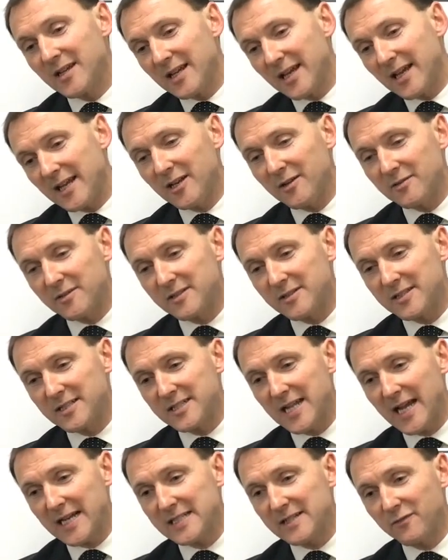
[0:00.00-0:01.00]
you know,
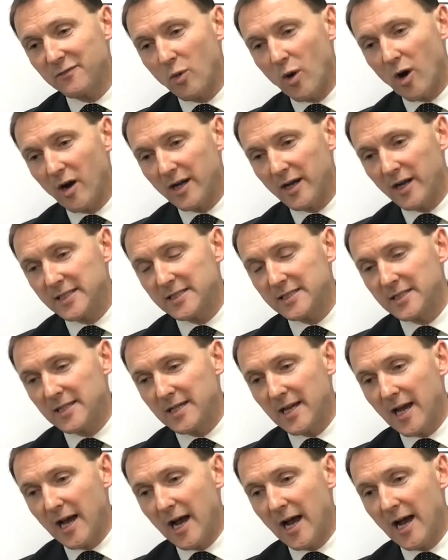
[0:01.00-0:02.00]
detective-wise,
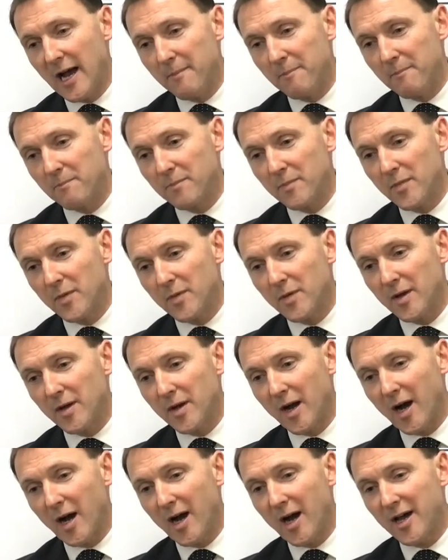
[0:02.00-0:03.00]
um,
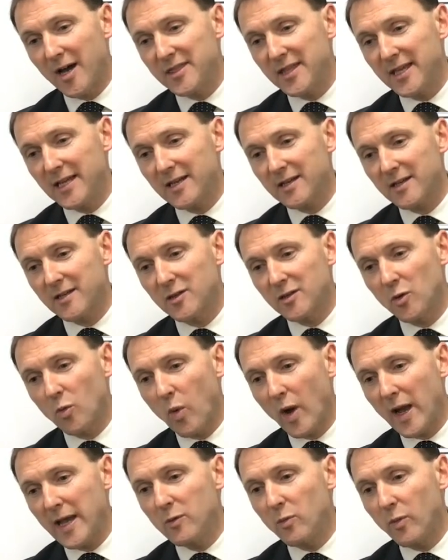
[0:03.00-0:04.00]
I think the
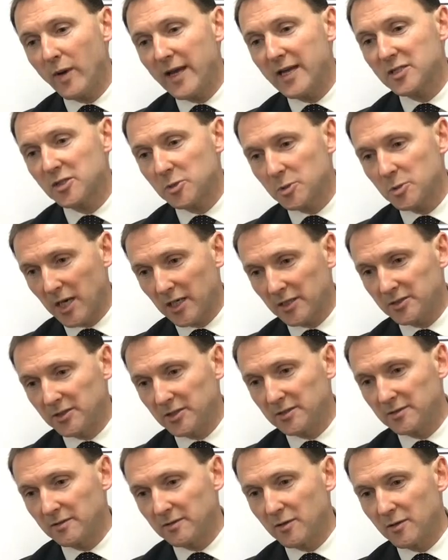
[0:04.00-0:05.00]
way we're
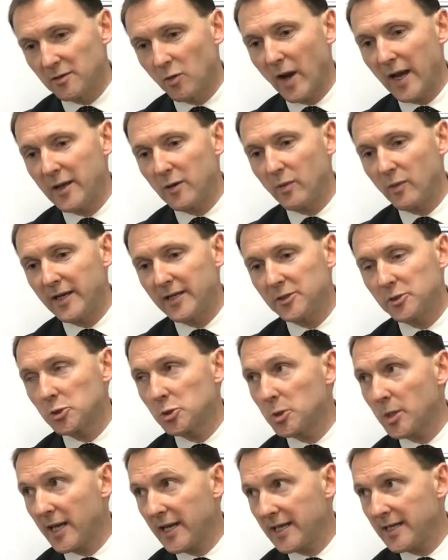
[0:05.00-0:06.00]
structured, the way we
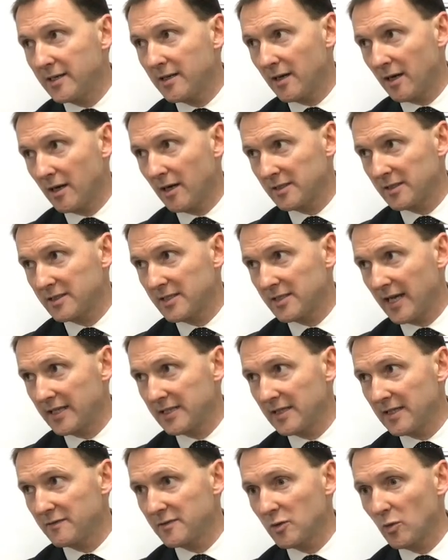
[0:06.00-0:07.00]
train our
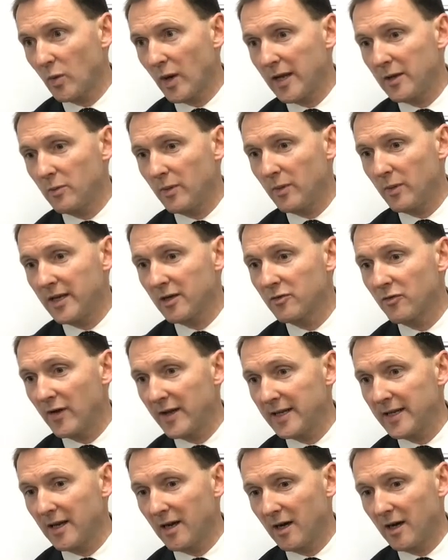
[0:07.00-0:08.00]
detectives, the way we
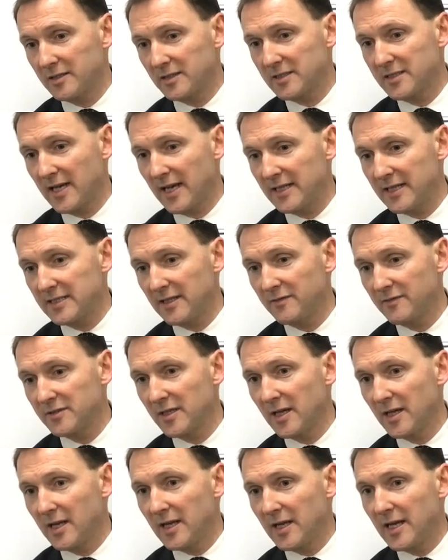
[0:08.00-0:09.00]
accredit our detectives
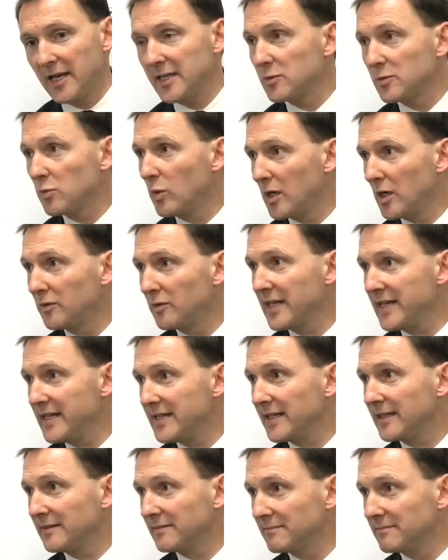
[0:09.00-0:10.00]
is world
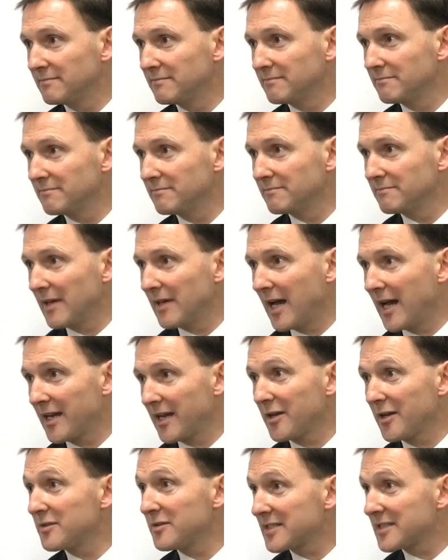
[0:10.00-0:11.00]
leading. And I
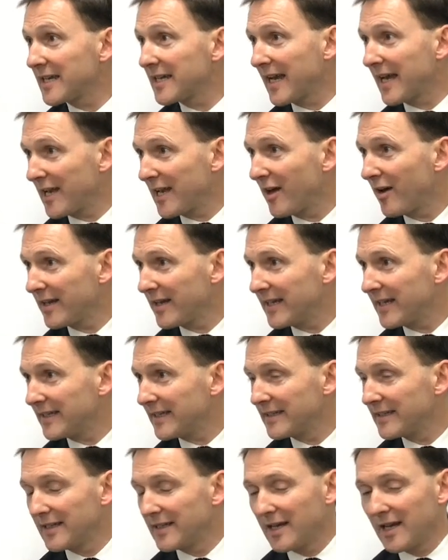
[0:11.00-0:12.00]
don't say that lightly,
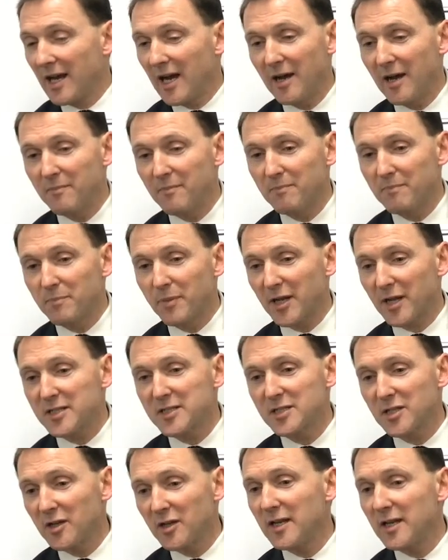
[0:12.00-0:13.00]
um, but I
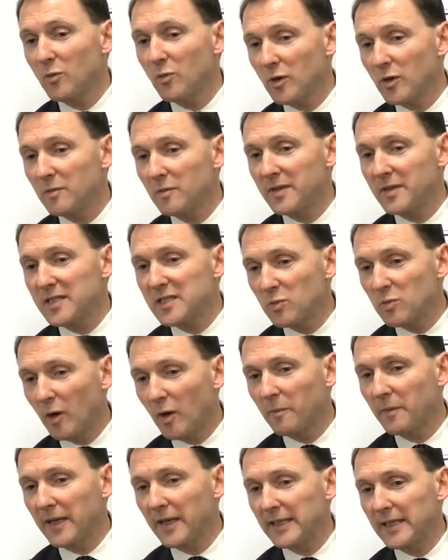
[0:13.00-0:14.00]
certainly wouldn't be
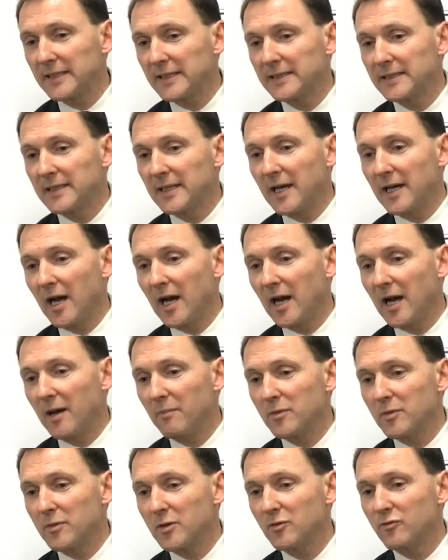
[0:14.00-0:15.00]
swapping
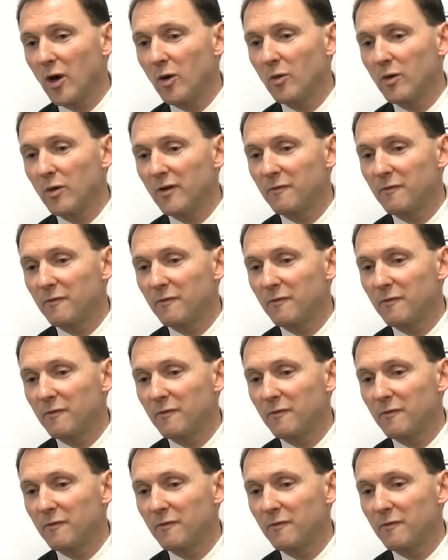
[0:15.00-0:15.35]
um, the role